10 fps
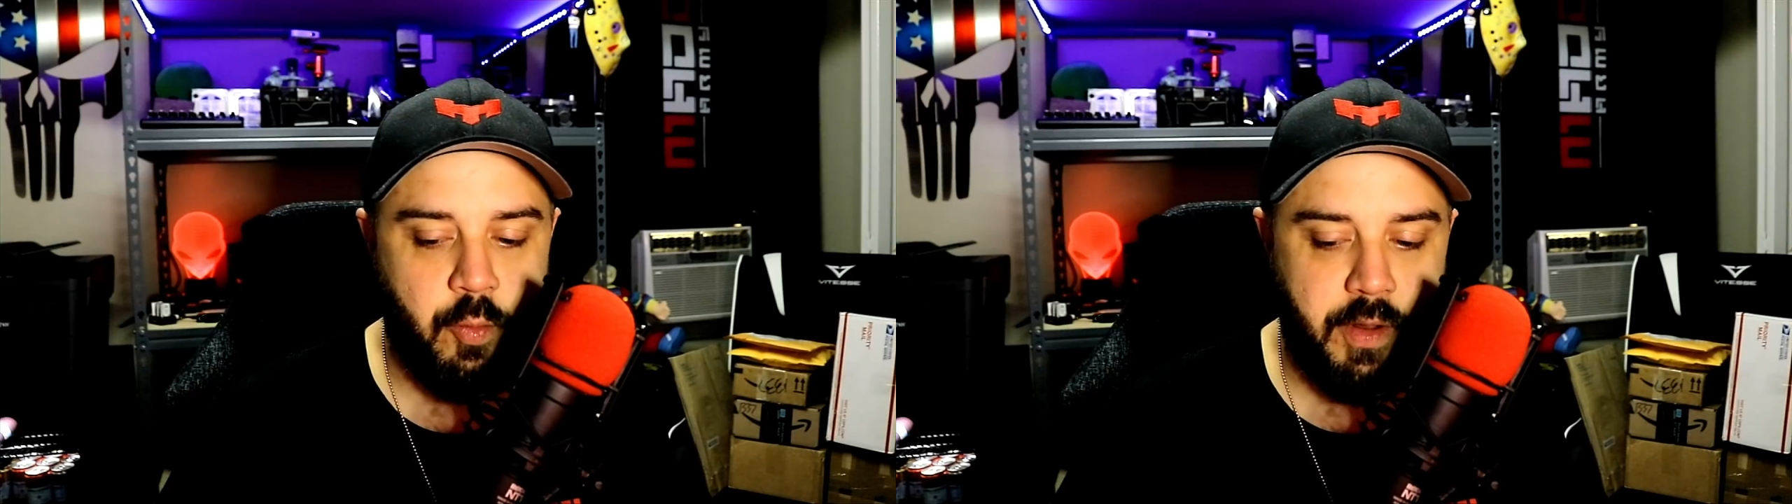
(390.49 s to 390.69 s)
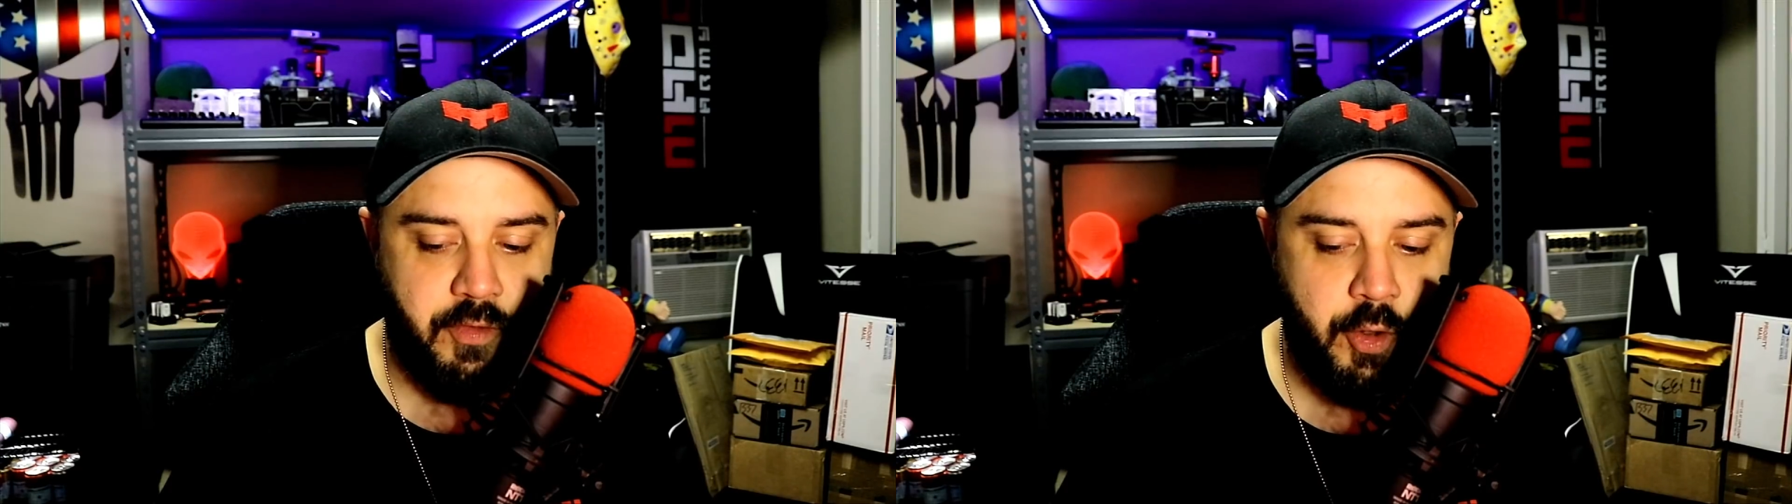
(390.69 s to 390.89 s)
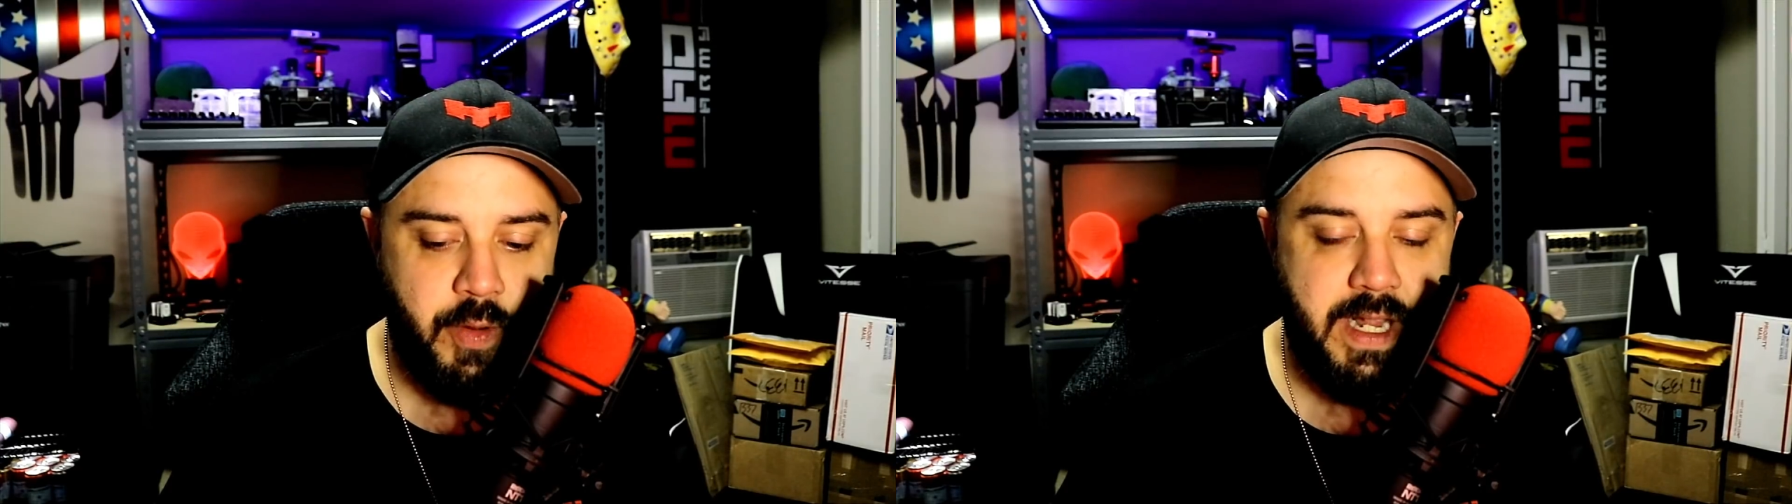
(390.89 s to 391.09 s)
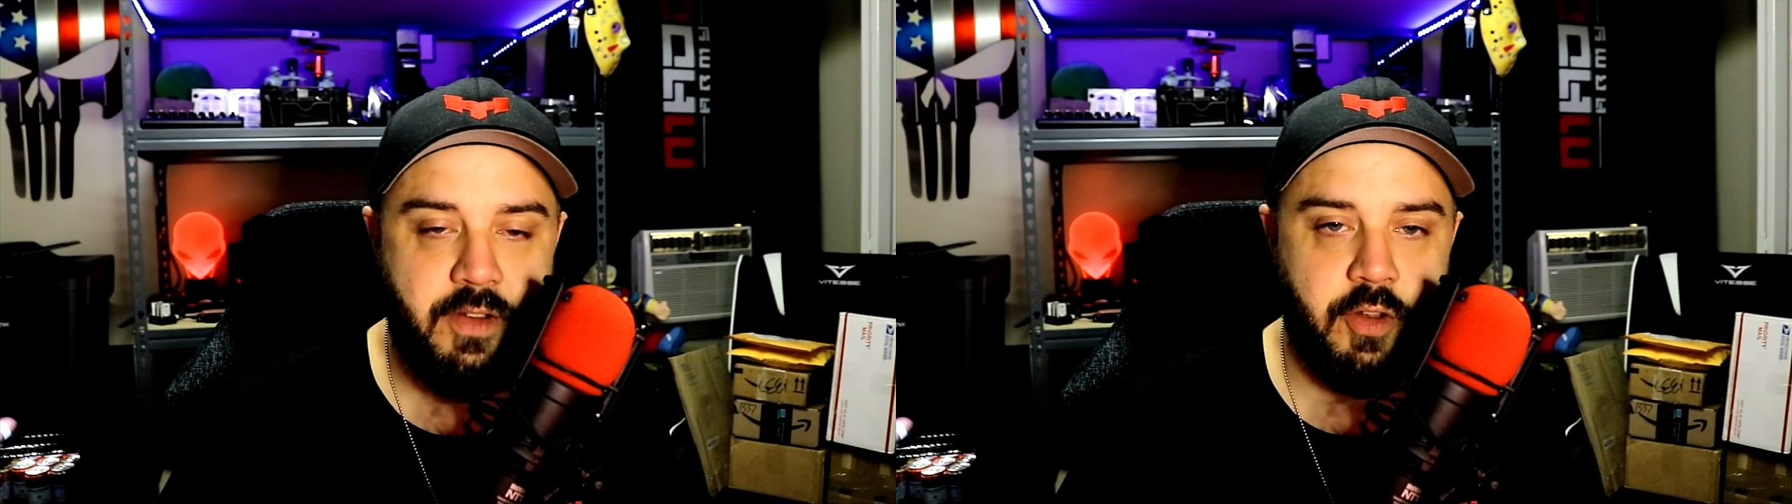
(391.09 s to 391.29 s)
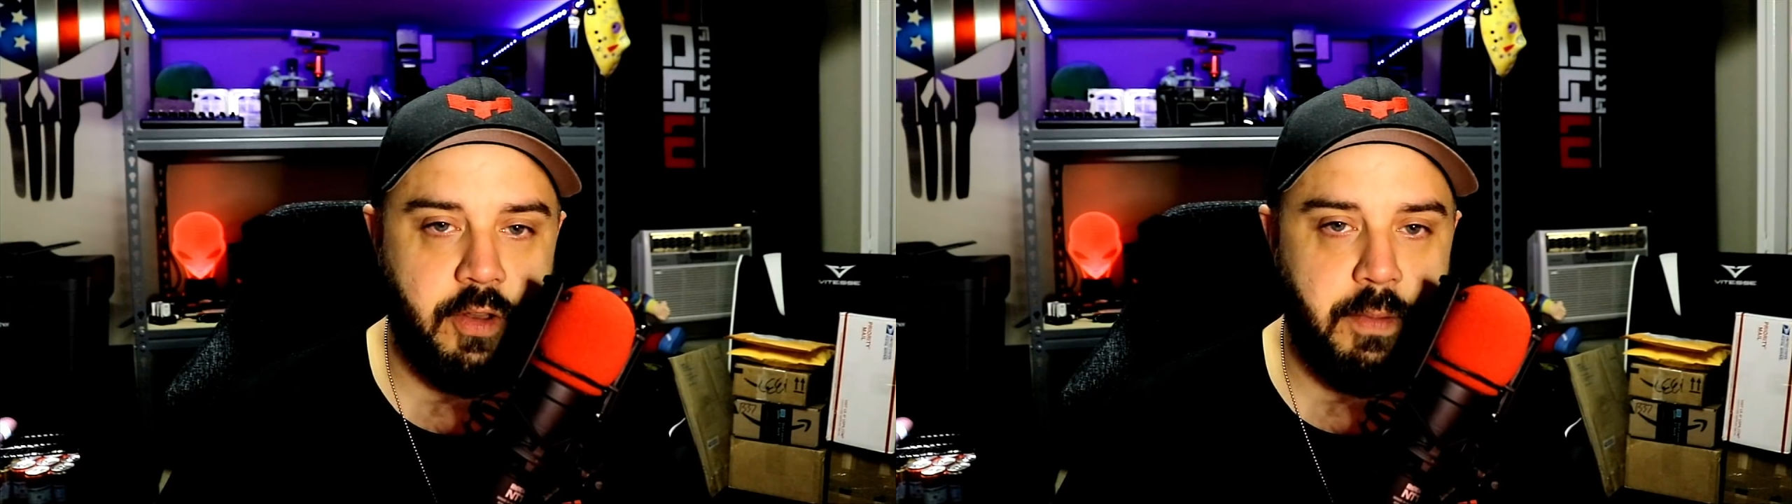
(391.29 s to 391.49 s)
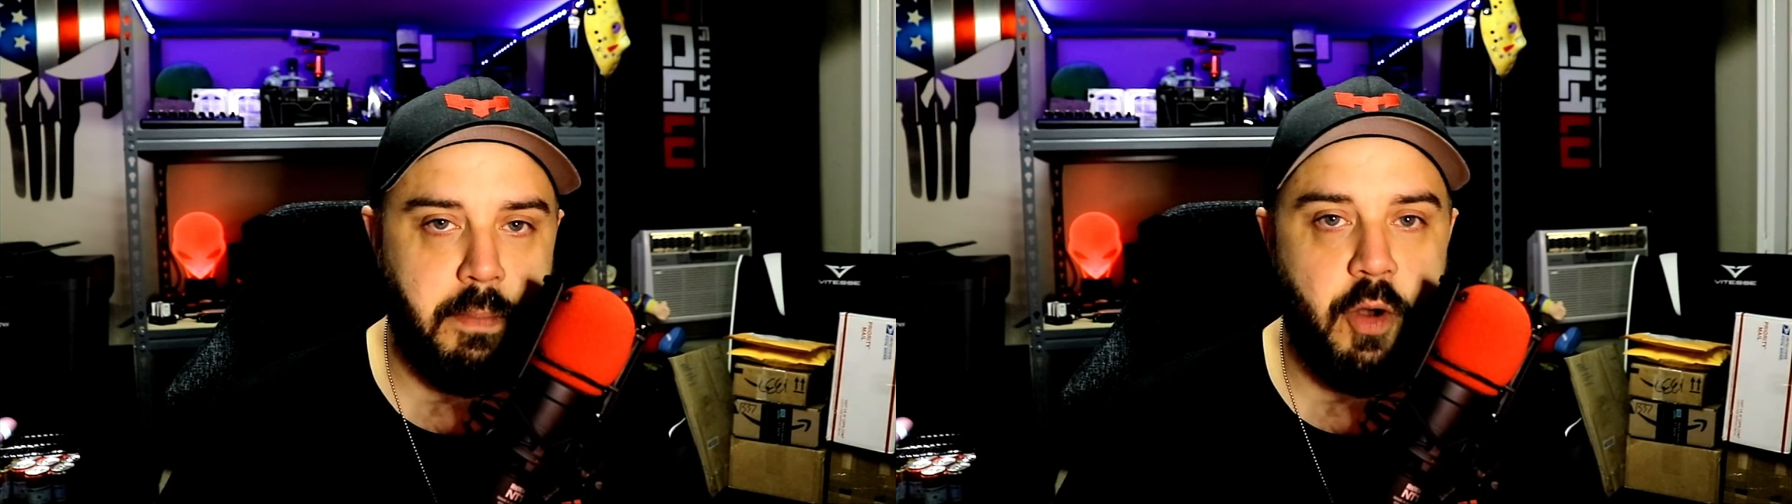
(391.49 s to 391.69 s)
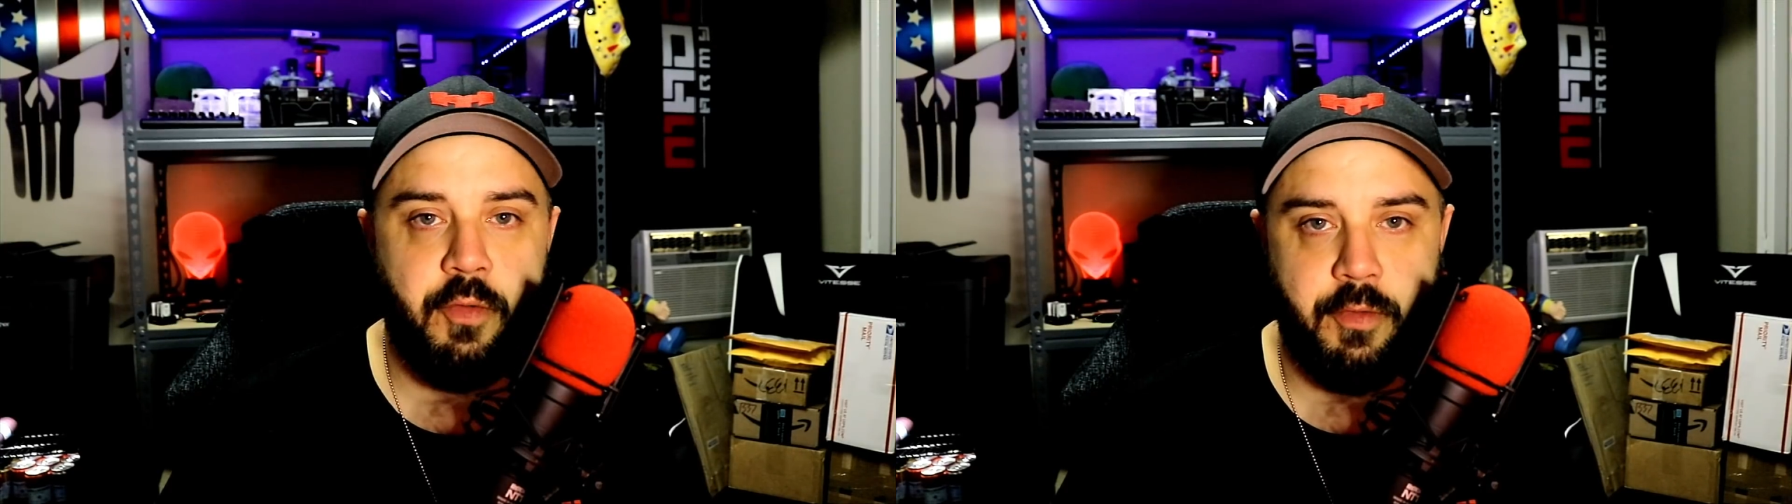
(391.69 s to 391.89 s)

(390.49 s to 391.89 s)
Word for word: with two D's on the both